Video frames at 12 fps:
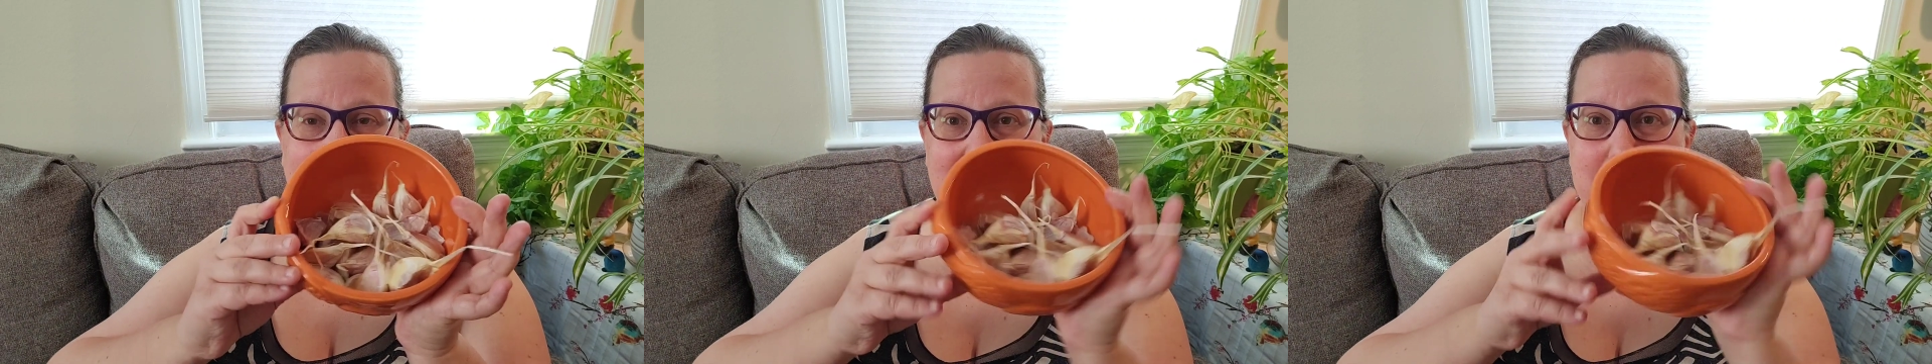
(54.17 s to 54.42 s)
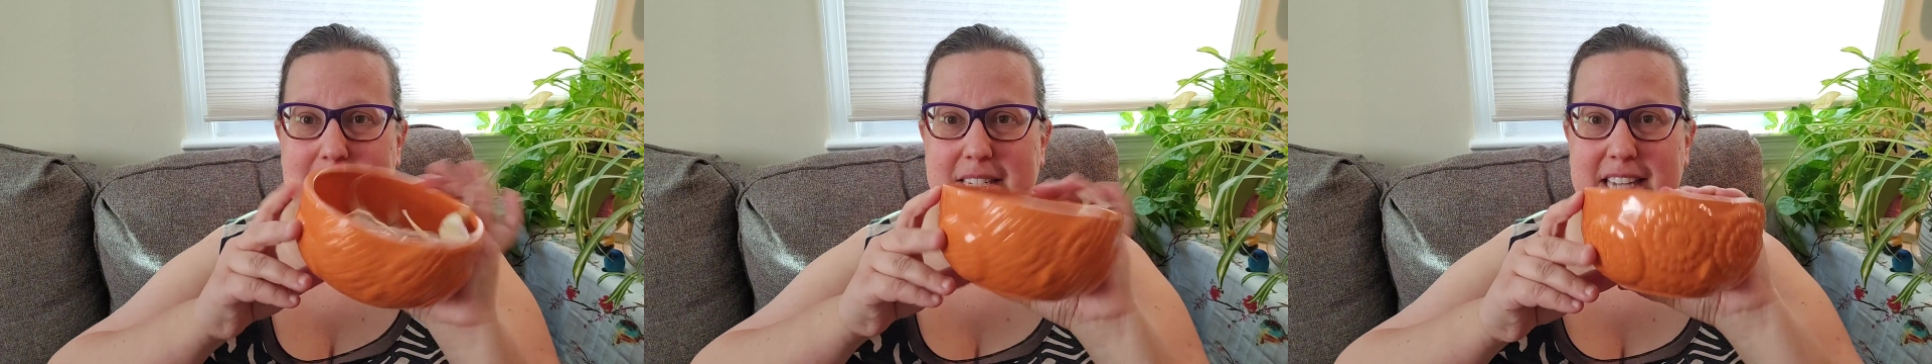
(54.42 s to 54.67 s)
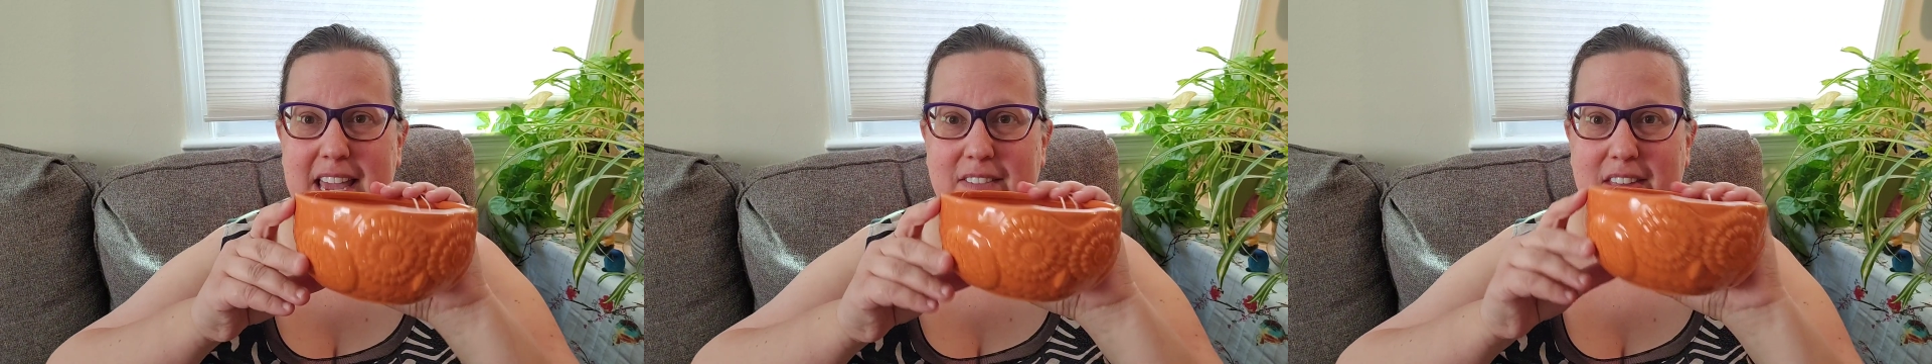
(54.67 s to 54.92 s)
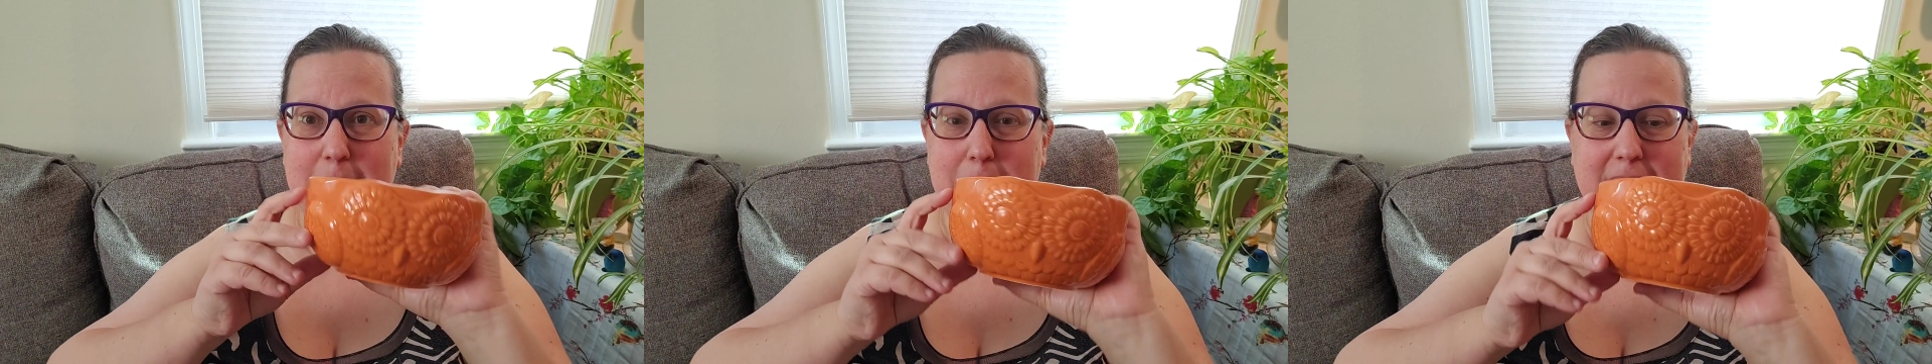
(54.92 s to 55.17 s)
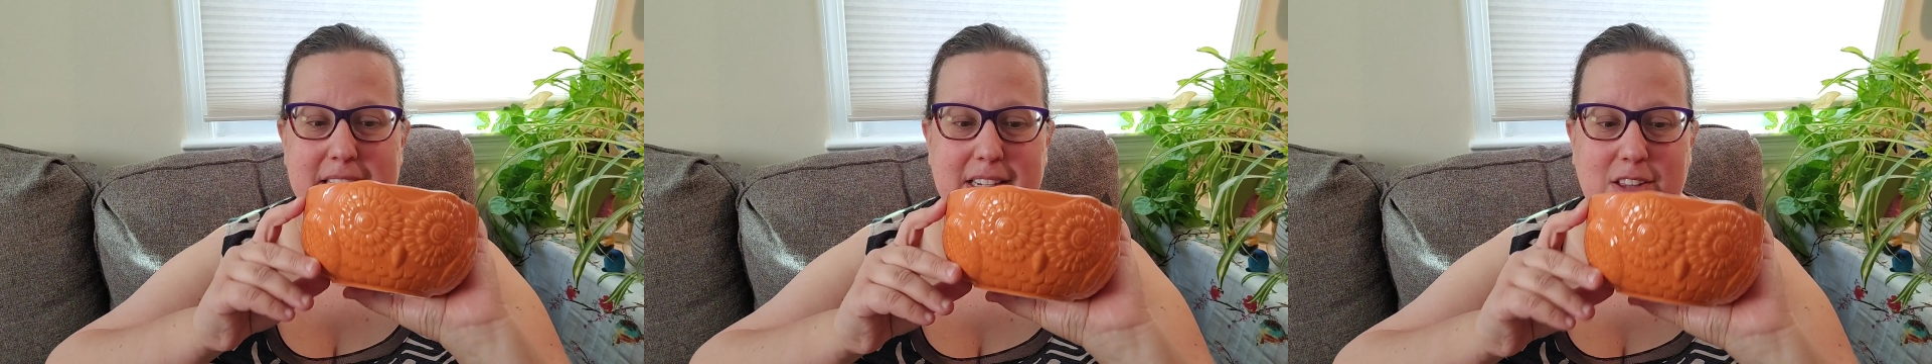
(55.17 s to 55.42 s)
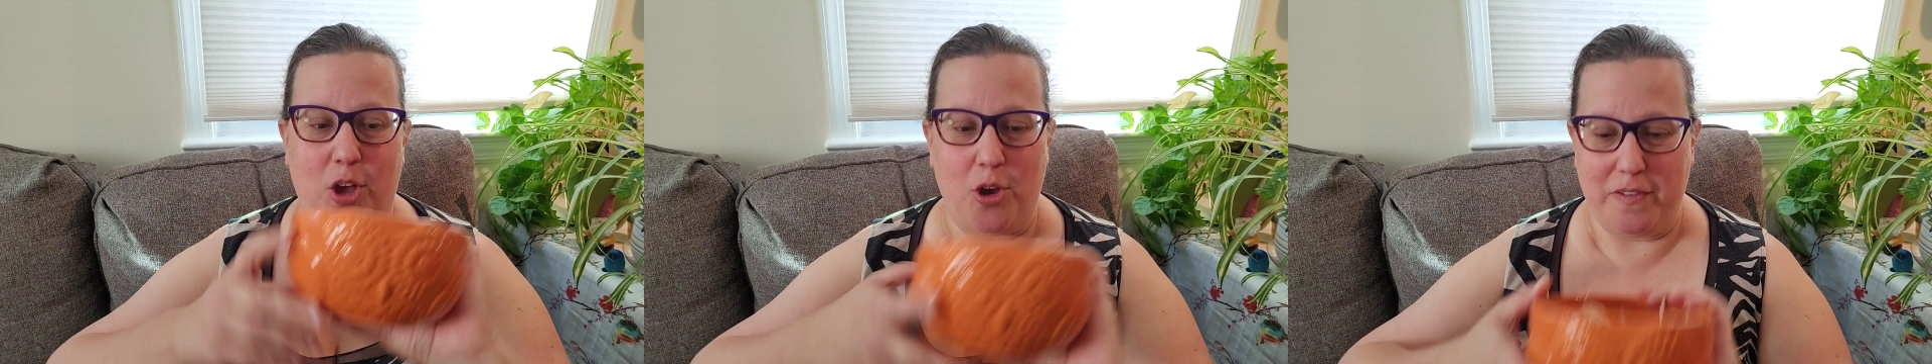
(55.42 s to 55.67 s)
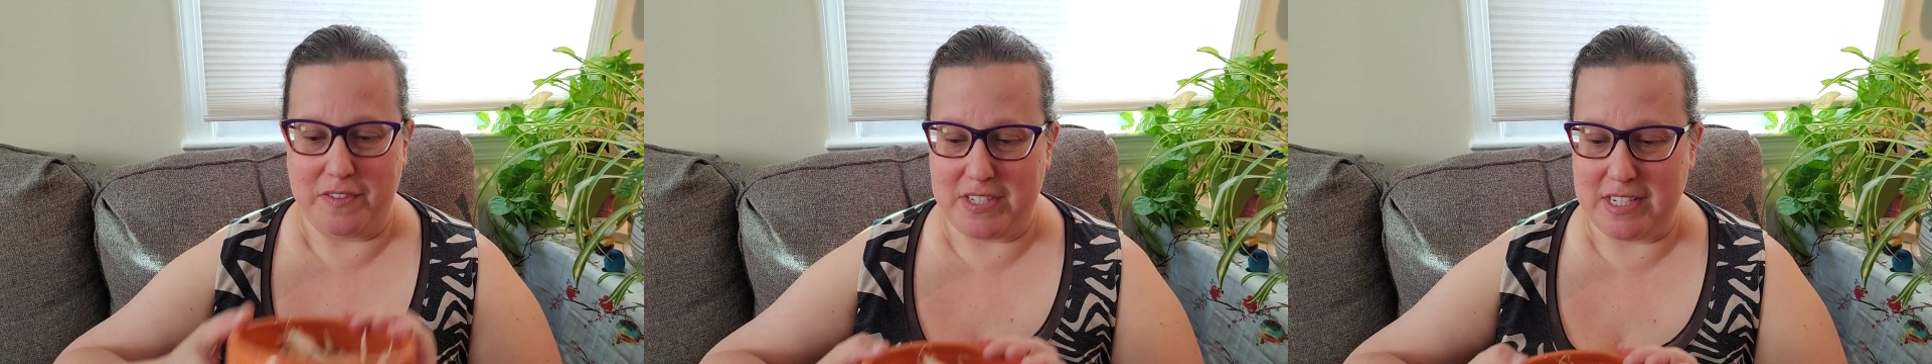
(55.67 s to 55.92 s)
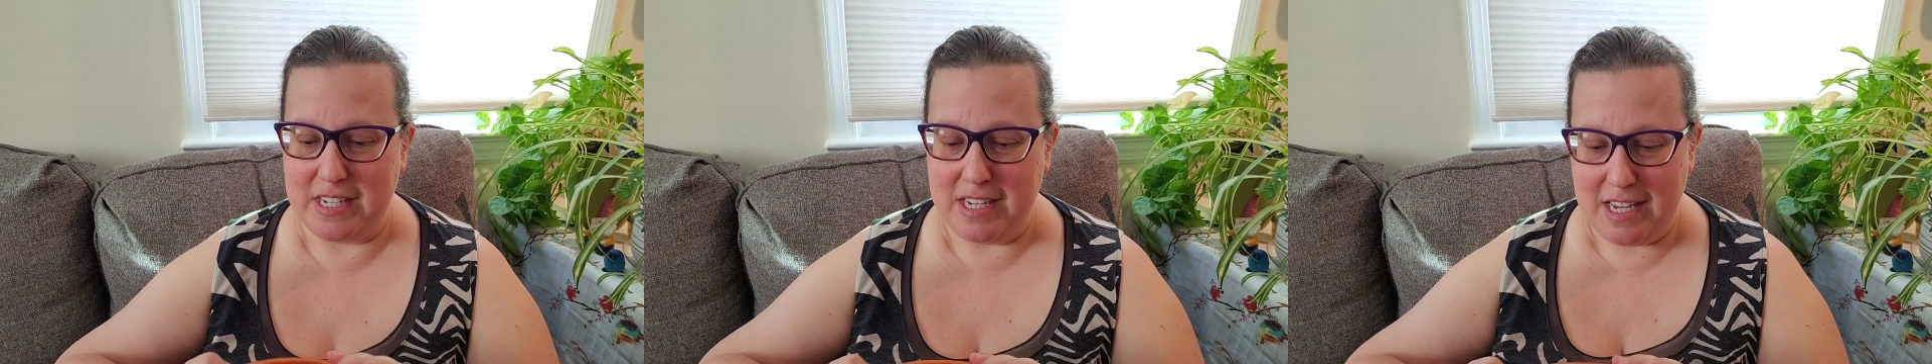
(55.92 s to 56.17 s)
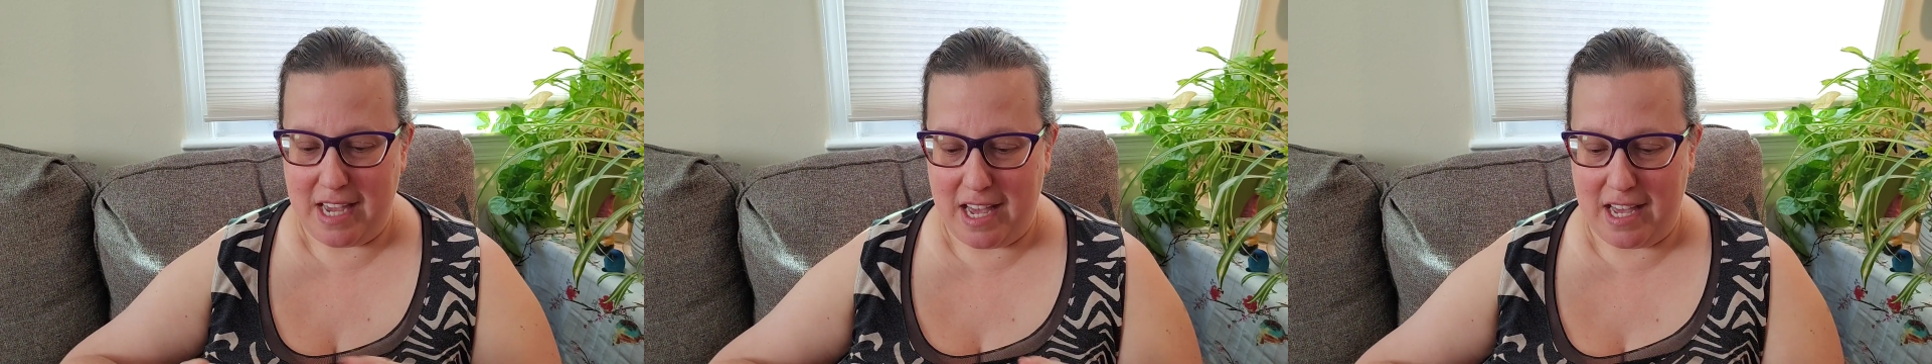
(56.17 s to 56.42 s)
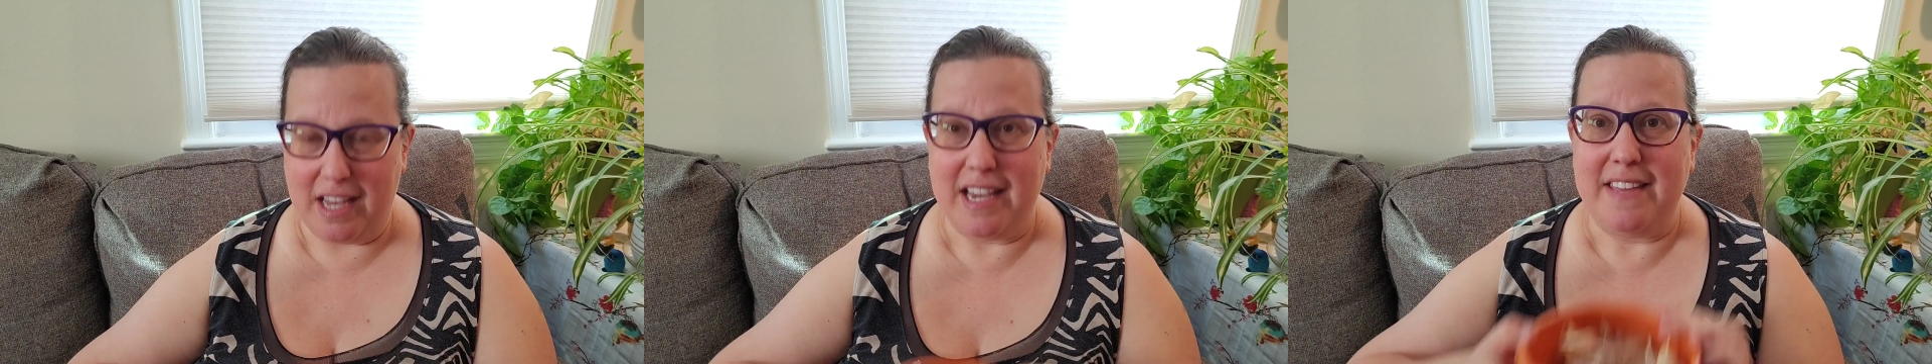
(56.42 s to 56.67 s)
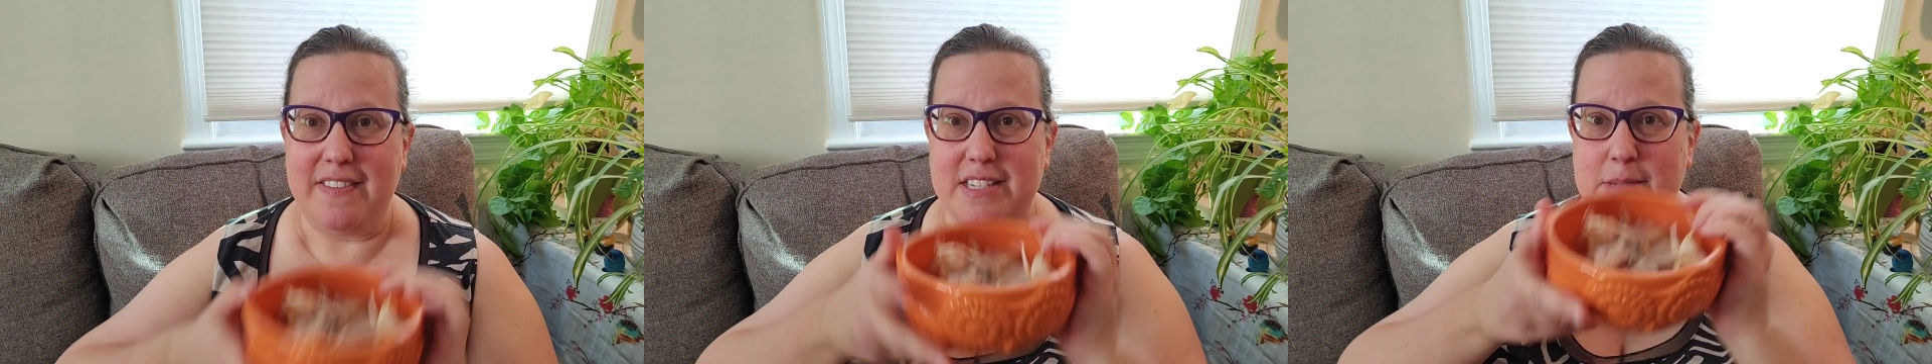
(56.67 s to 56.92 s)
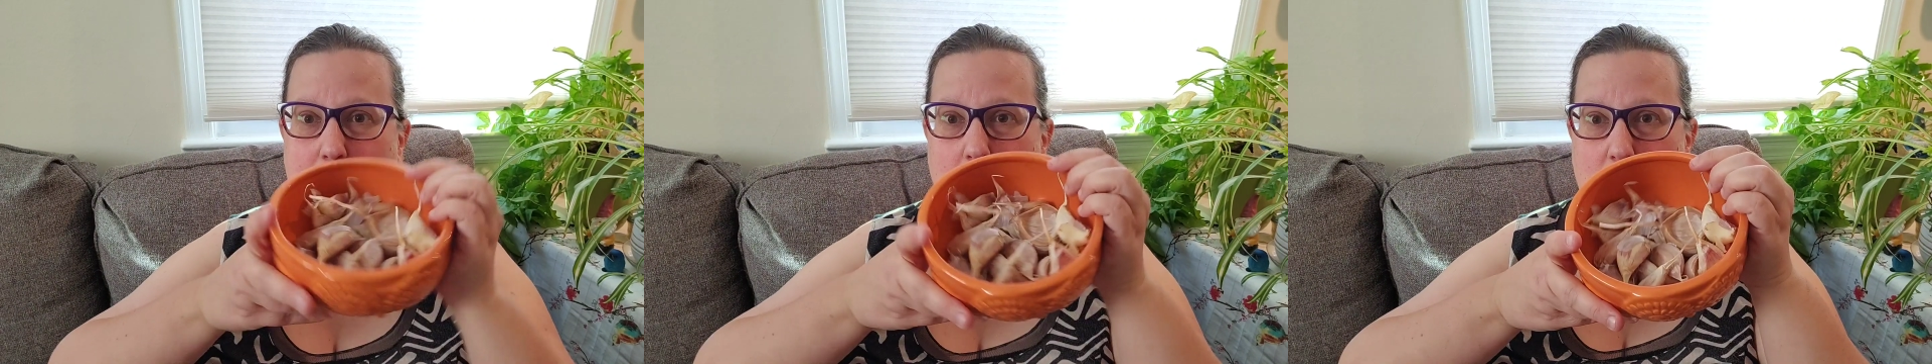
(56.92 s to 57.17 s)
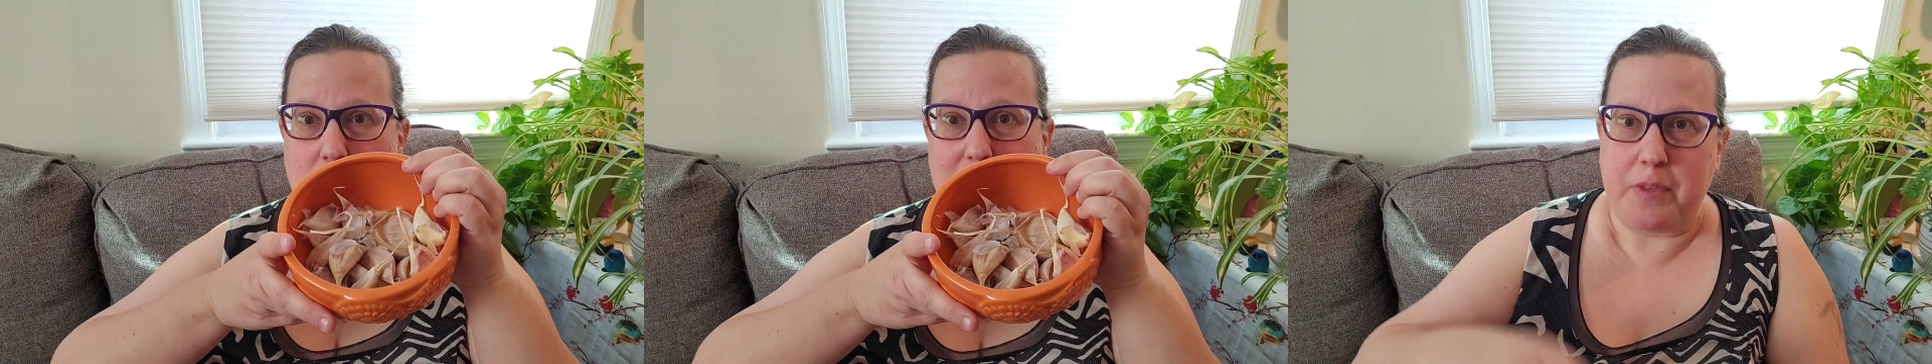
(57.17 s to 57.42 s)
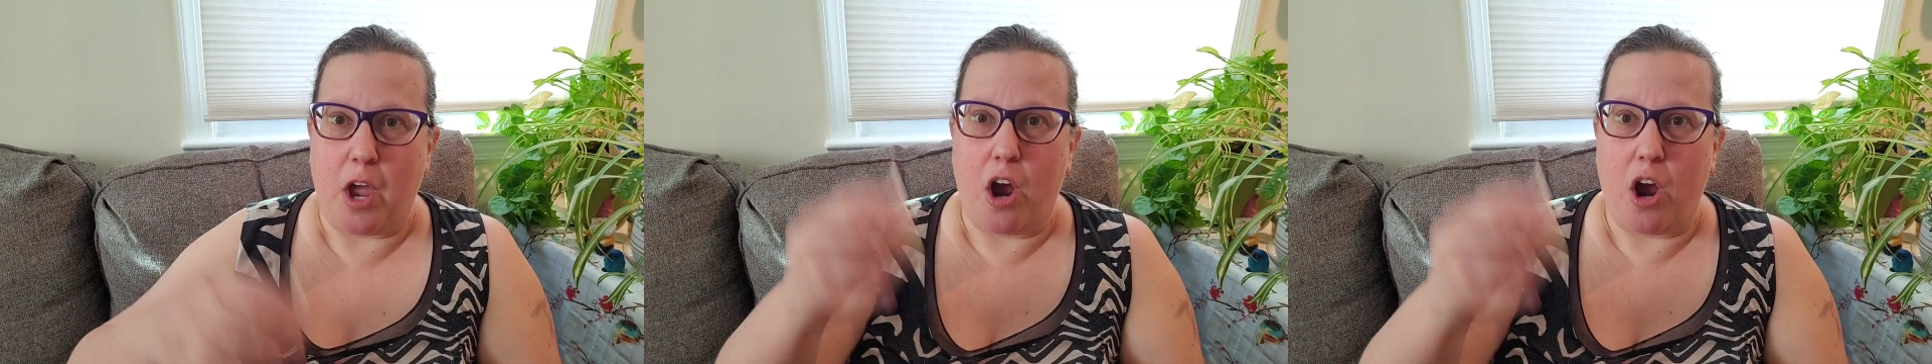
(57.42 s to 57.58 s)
I've been saving the biggest cloves in this bowl.